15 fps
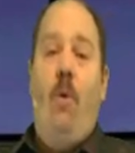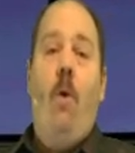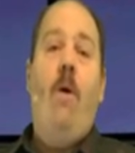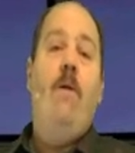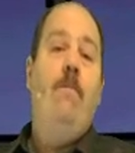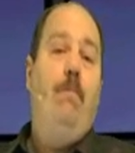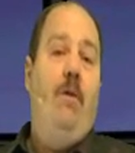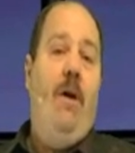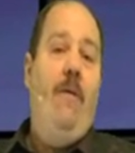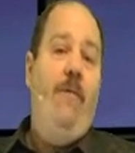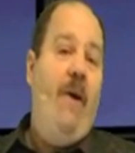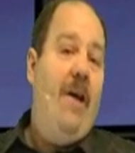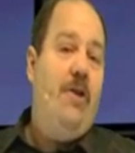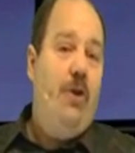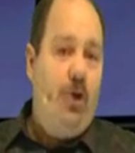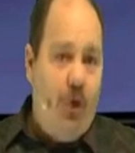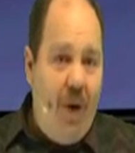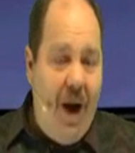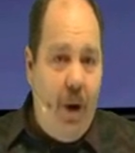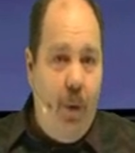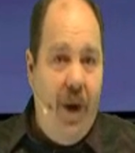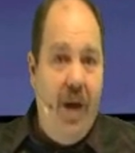the Horton Bluff fossil
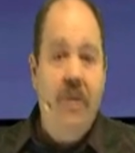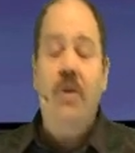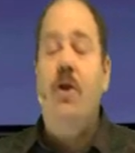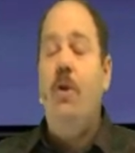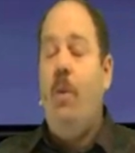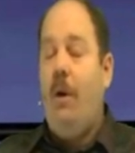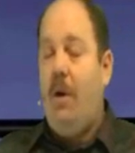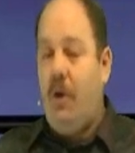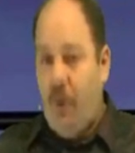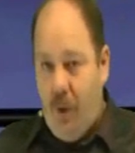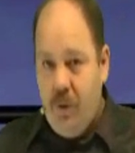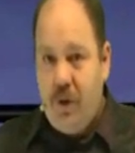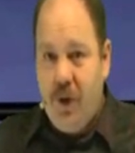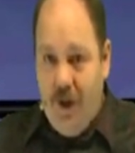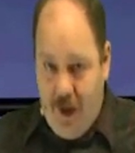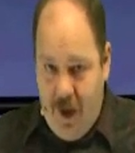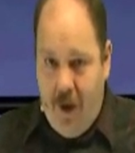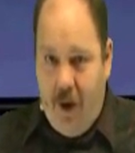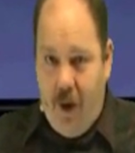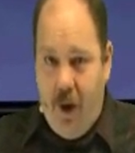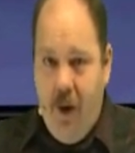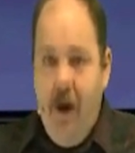trackways, you are grossly in
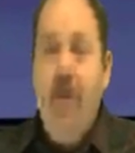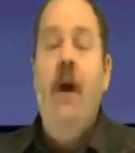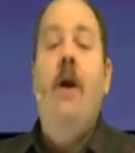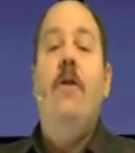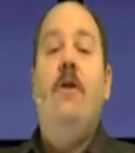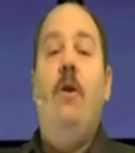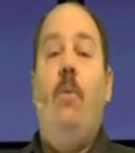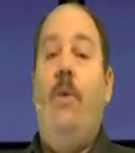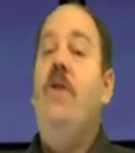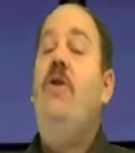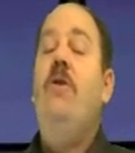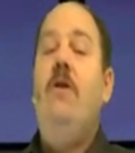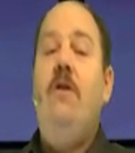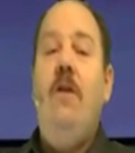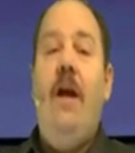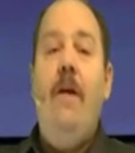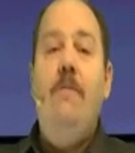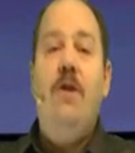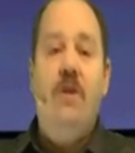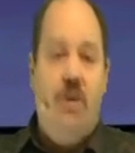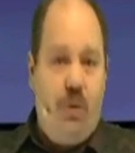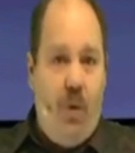error. The original
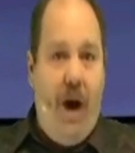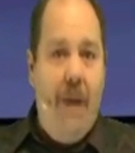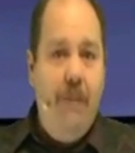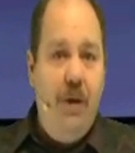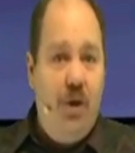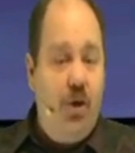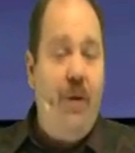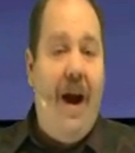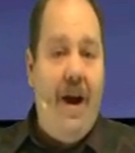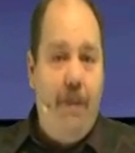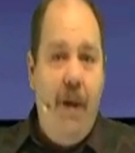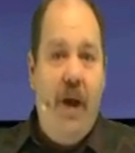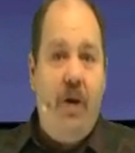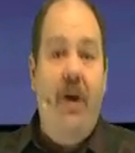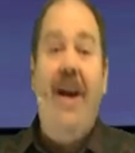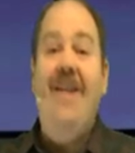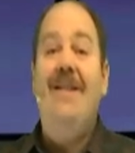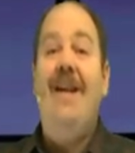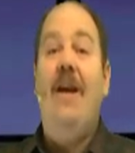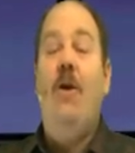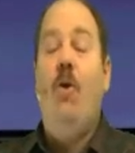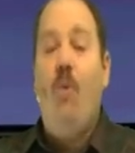claims described the trackmaker
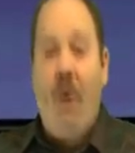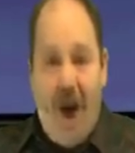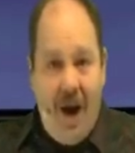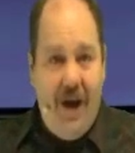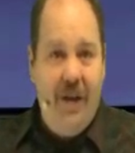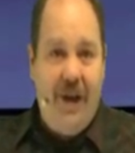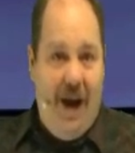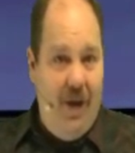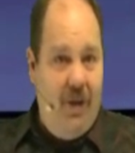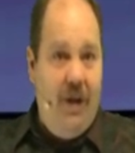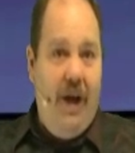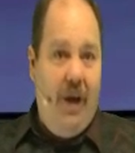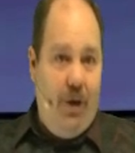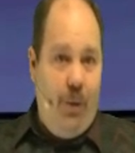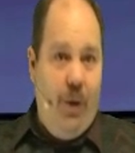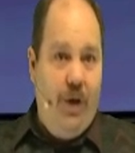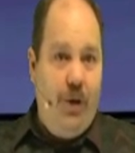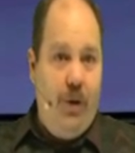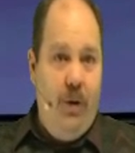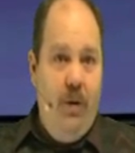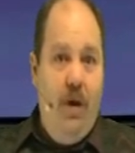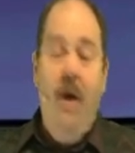as a crocodile like
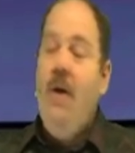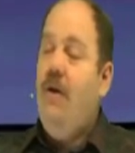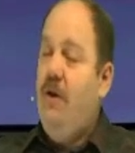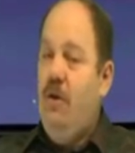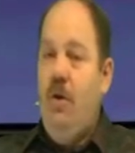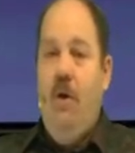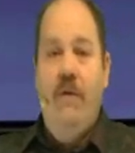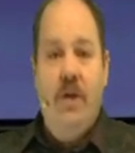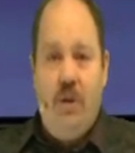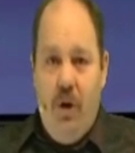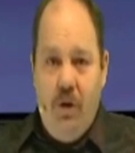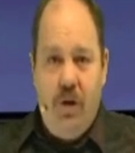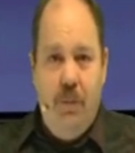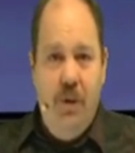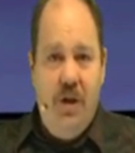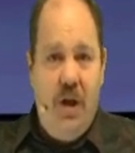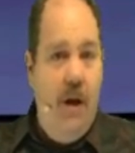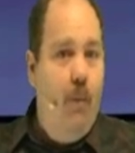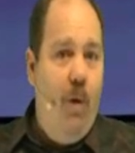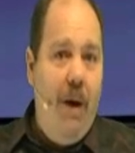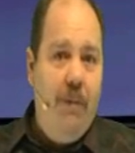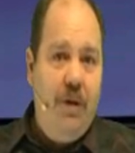creature. The Nova Scotia
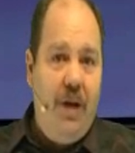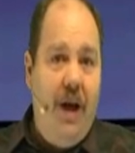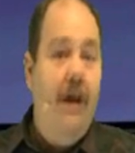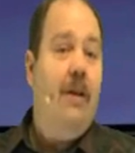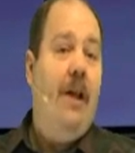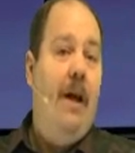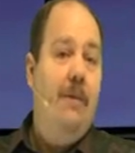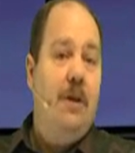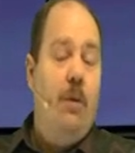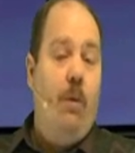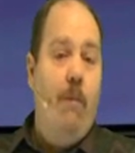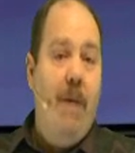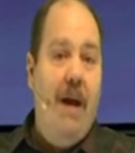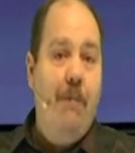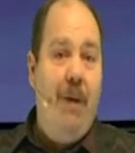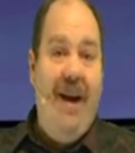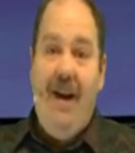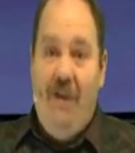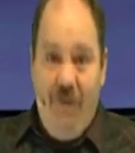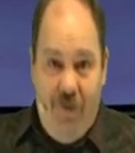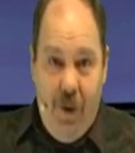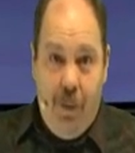Museum website claims they were made by
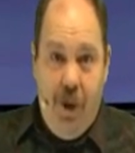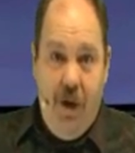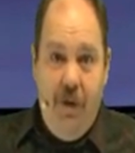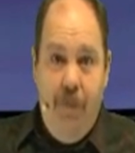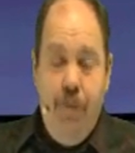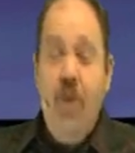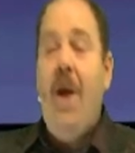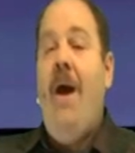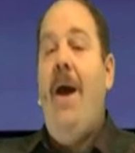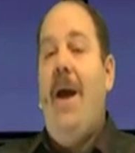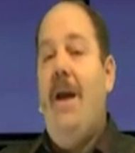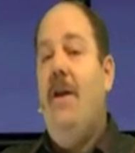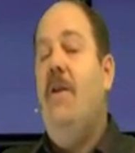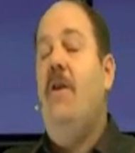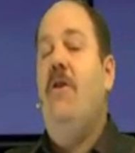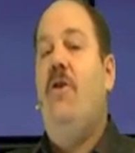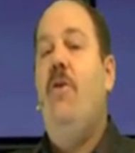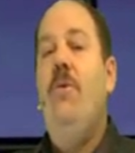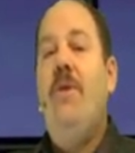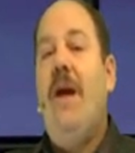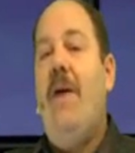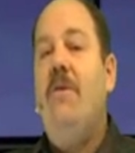an amphibian. And in a
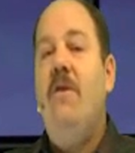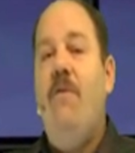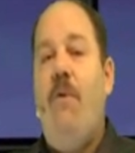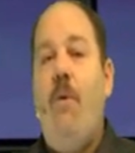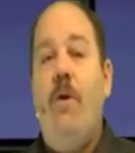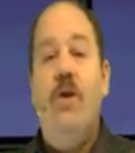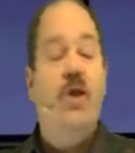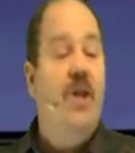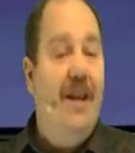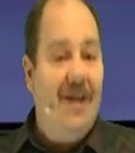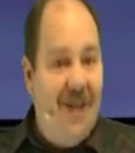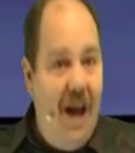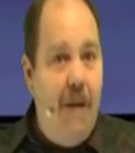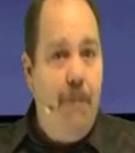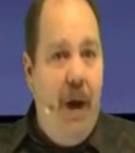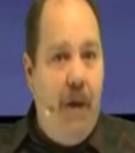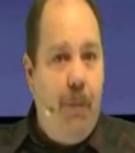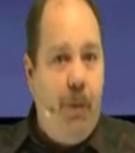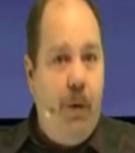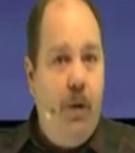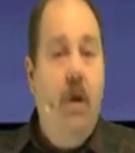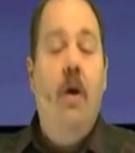2004 GSA
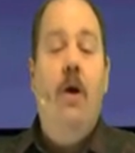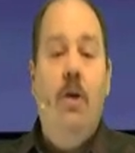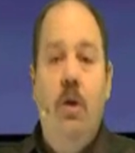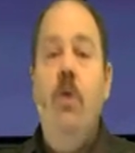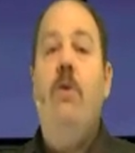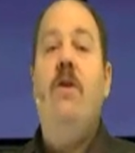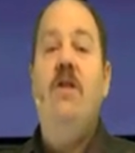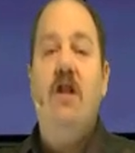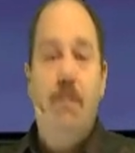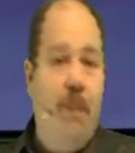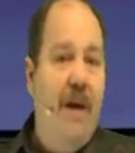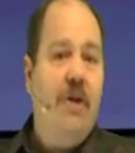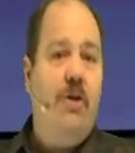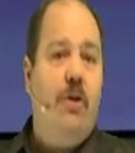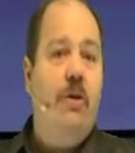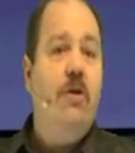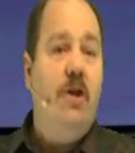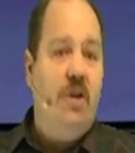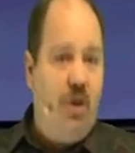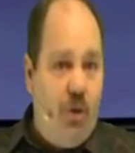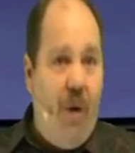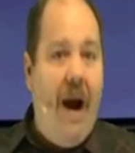paper, Lucas Spencer
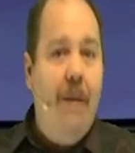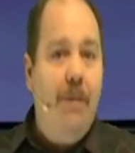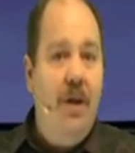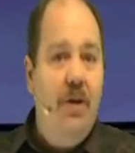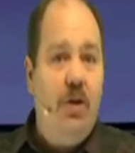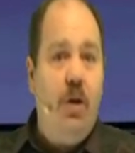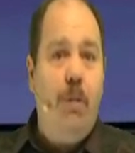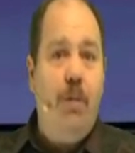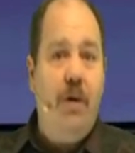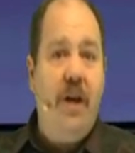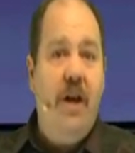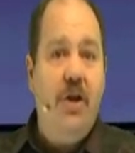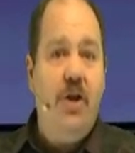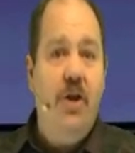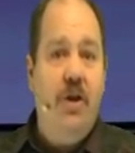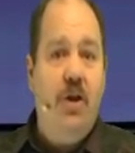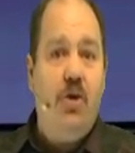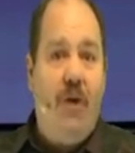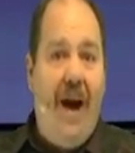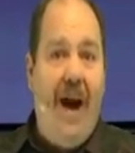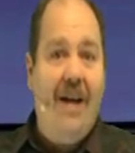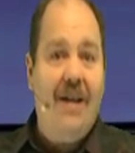described the interpretation of the
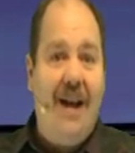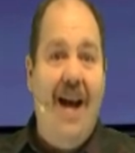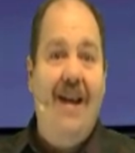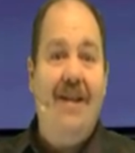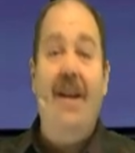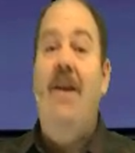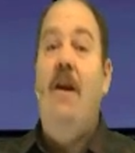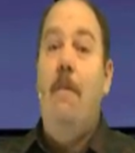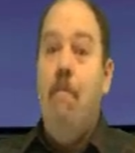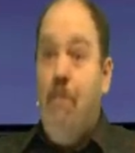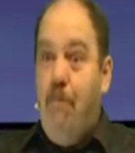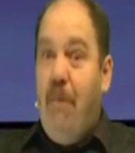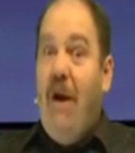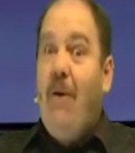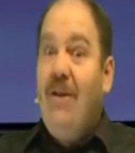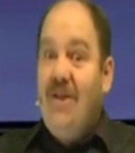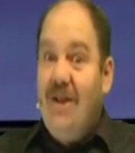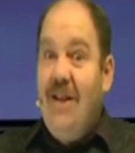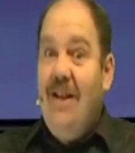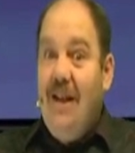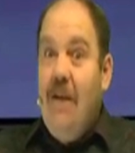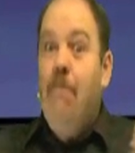tracks as an
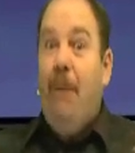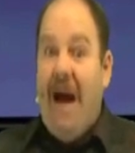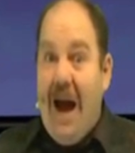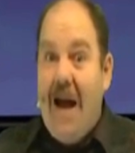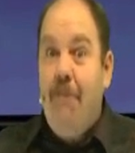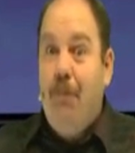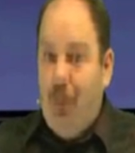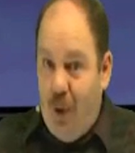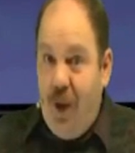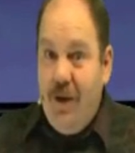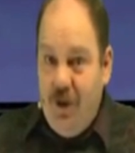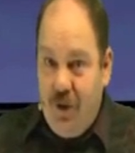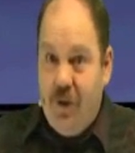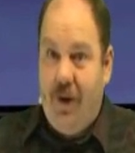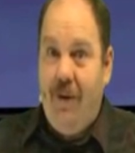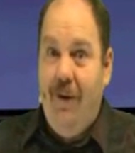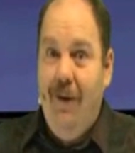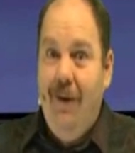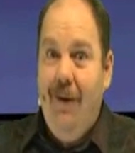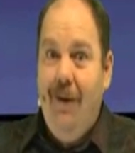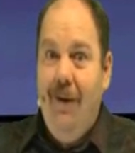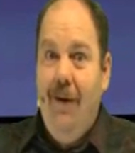embarrassingly bad blunder.
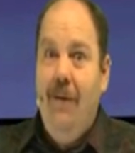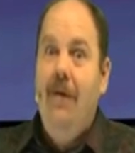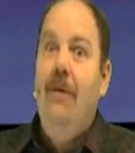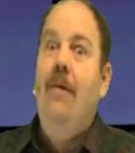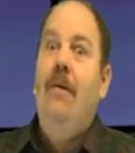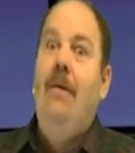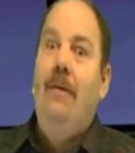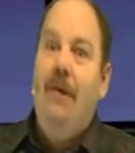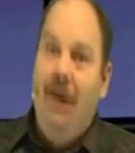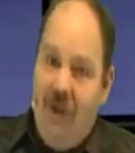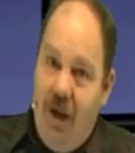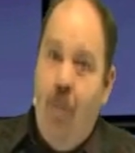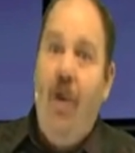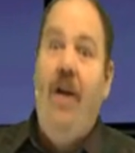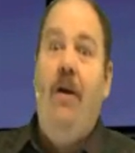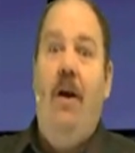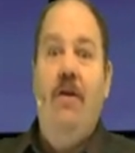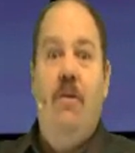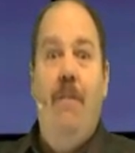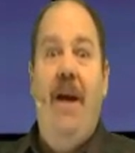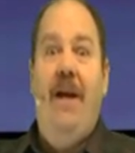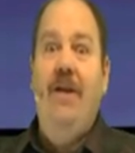He then went
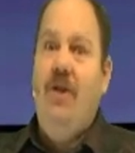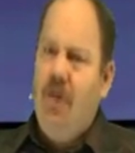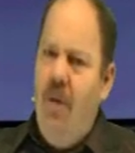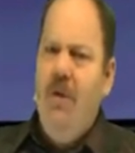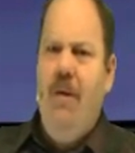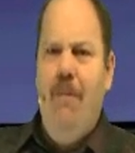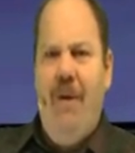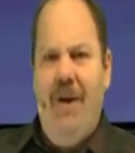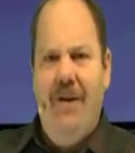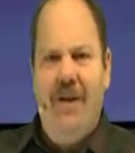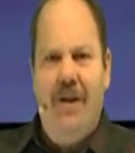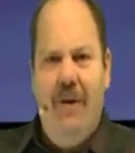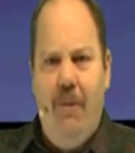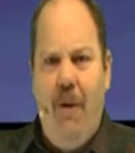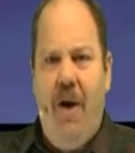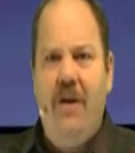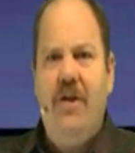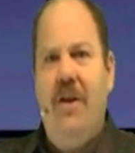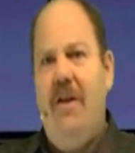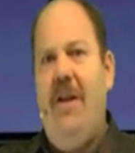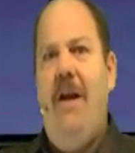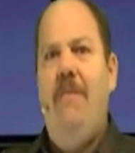on to make his own embarrassing
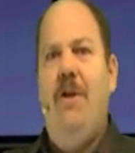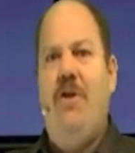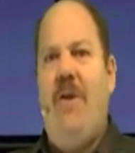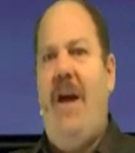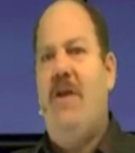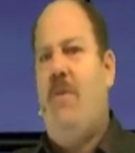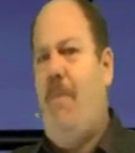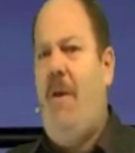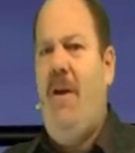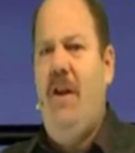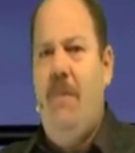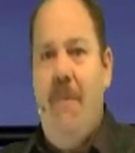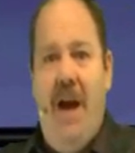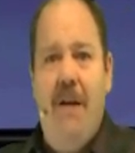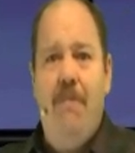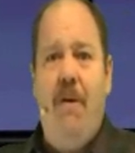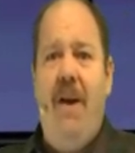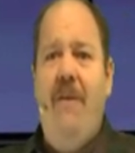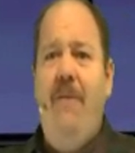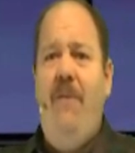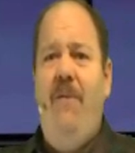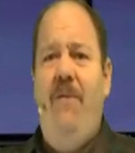remarks and claimed the tracks were probably made
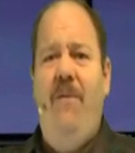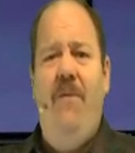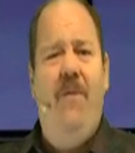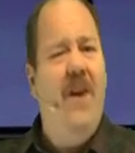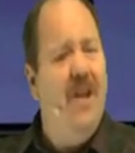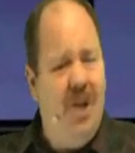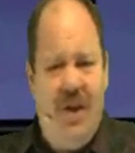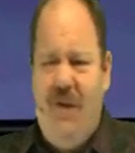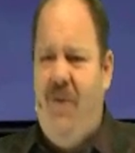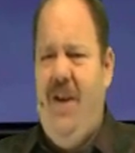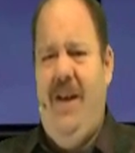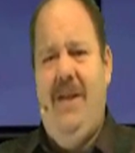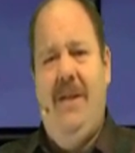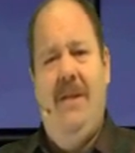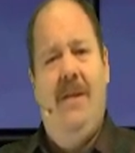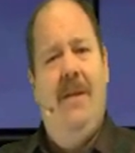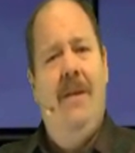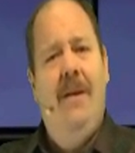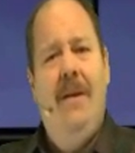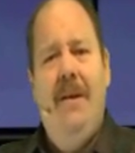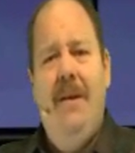by fish fins.